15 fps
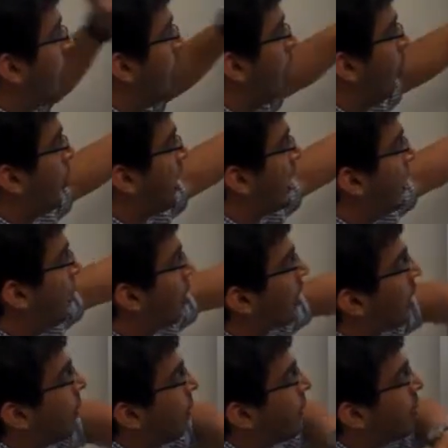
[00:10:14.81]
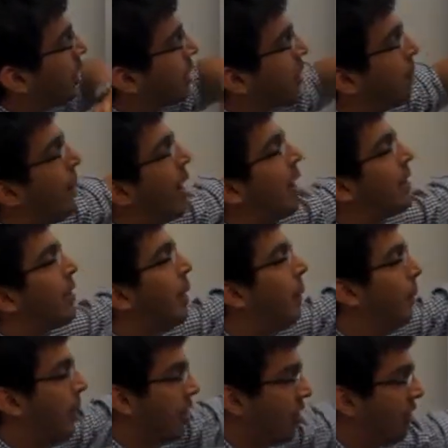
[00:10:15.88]
we keep on computing the path
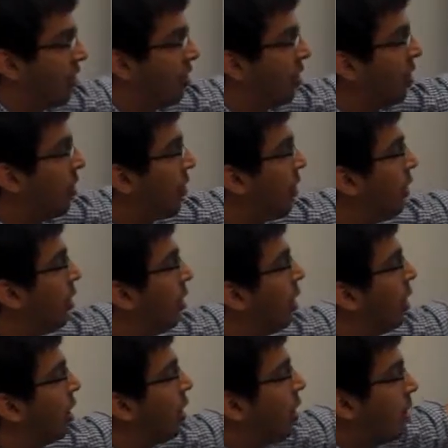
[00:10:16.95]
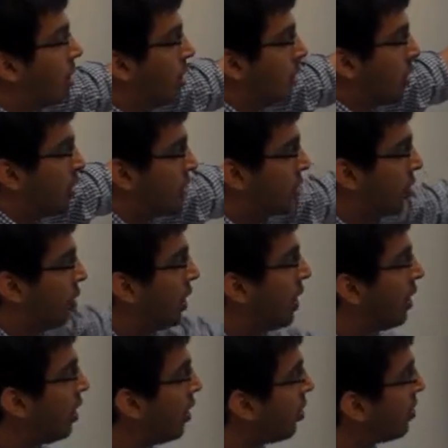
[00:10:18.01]
matrices. So
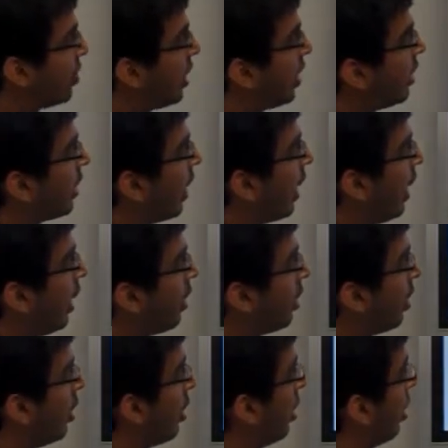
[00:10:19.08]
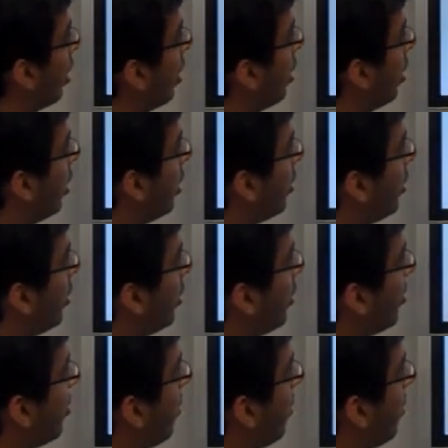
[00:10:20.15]
here you see that this